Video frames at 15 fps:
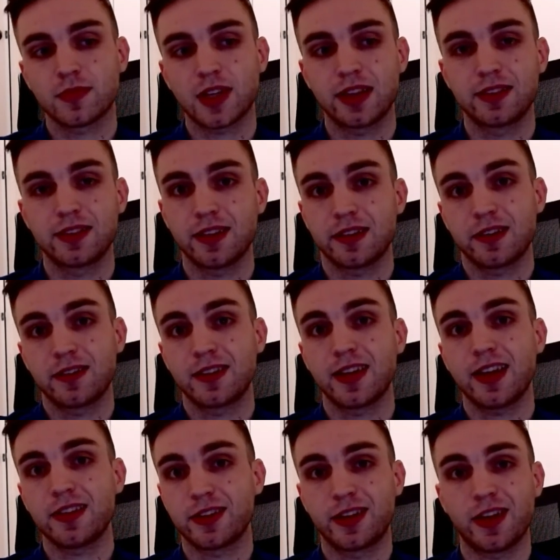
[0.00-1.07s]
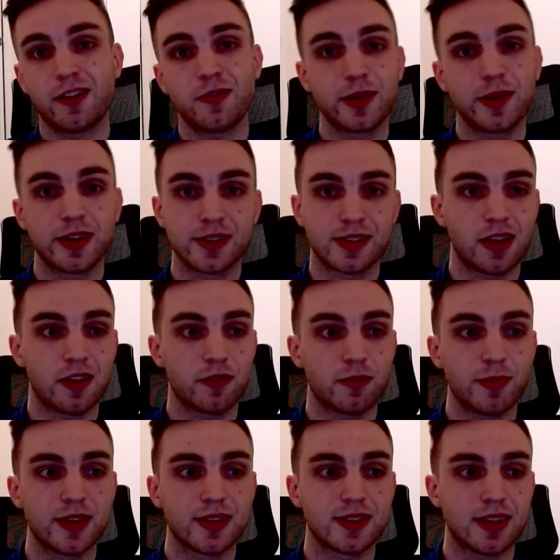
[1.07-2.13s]
at the end of the day, the government is the
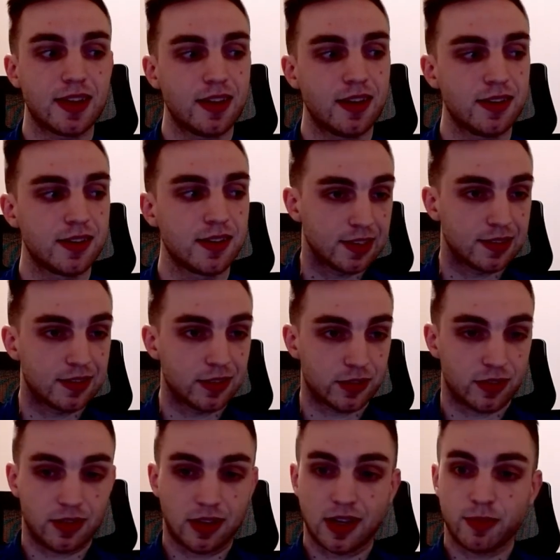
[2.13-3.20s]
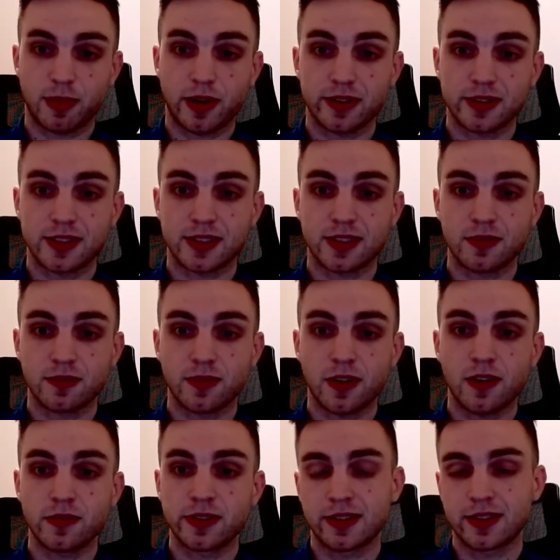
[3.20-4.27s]
government, and there's a lot of politics
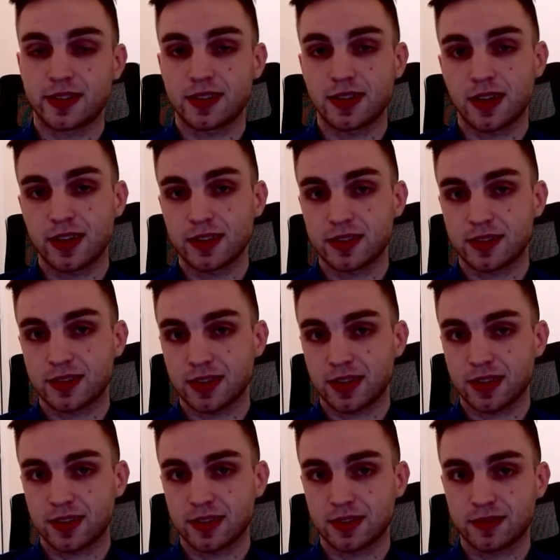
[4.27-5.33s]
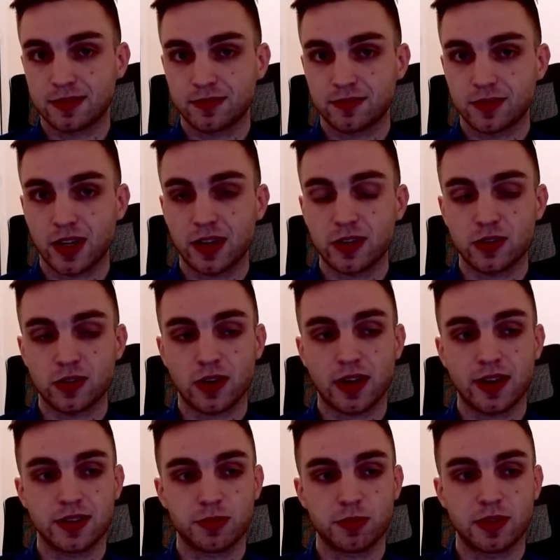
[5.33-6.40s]
involved, and it's not as cut and dry
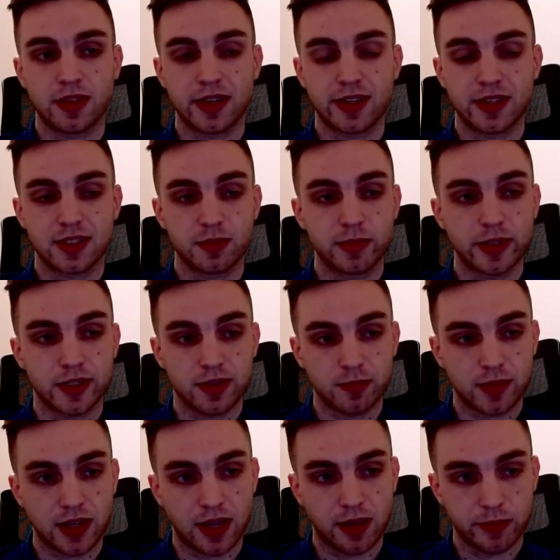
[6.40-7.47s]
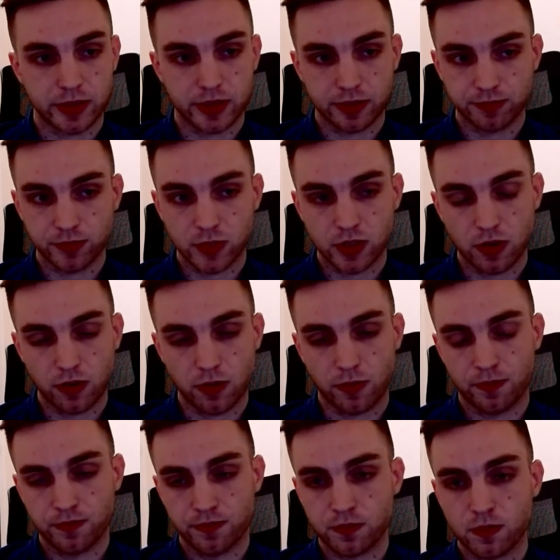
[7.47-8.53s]
as we'd like it to be sometimes. So
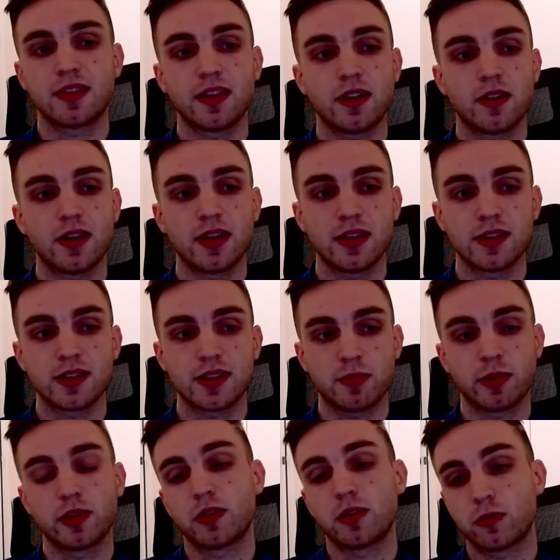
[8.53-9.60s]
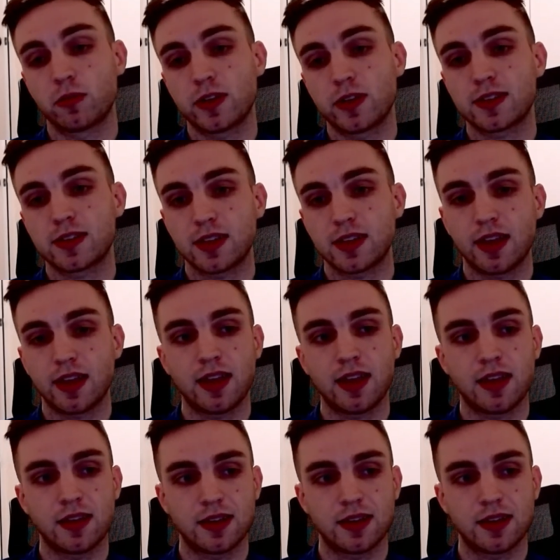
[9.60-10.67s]
there is a political risk,
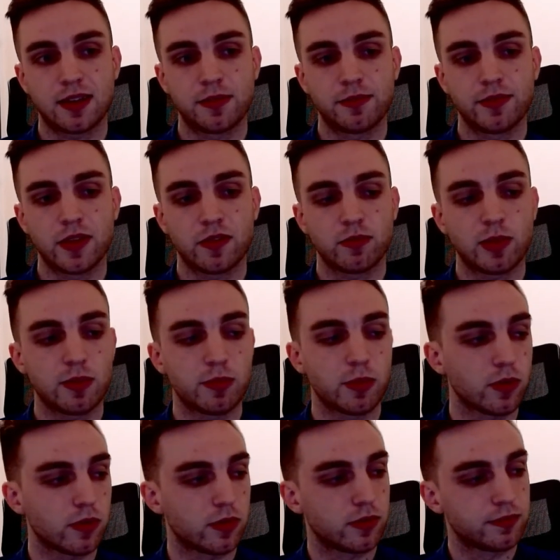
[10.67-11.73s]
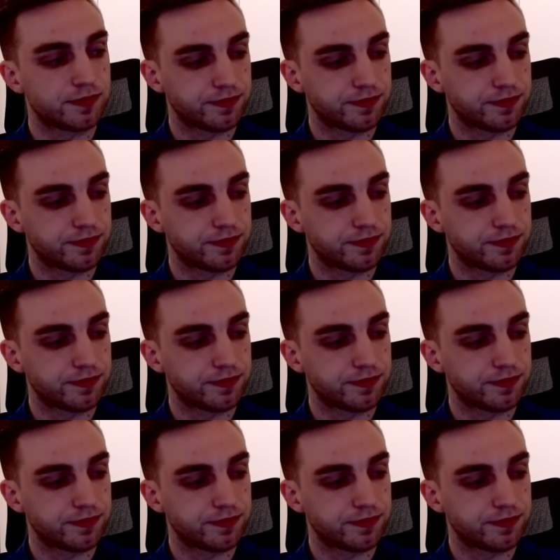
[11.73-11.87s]
and if people